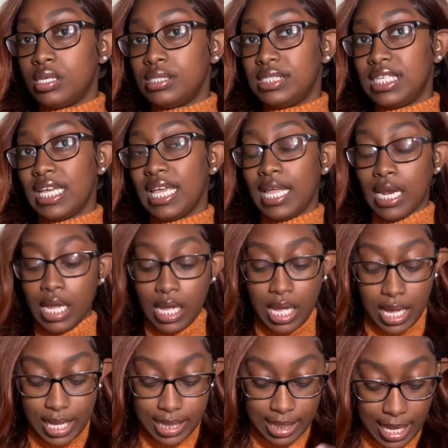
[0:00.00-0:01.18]
did
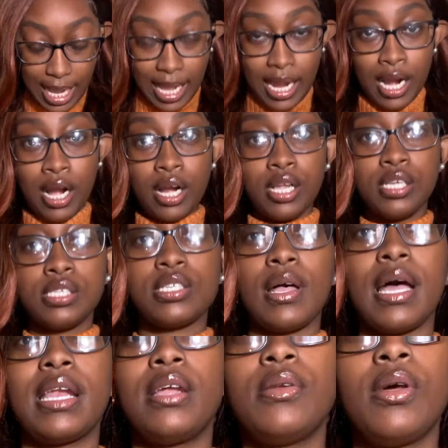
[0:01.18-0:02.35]
cut the hair, so I
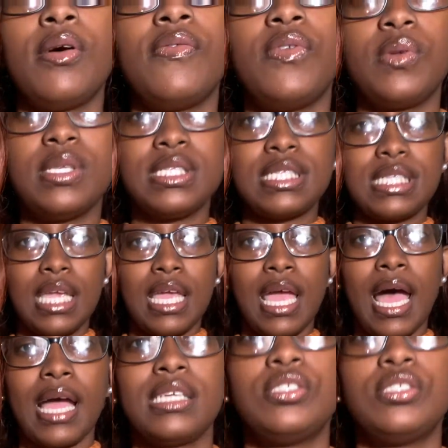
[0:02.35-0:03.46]
don't know if you can see. I can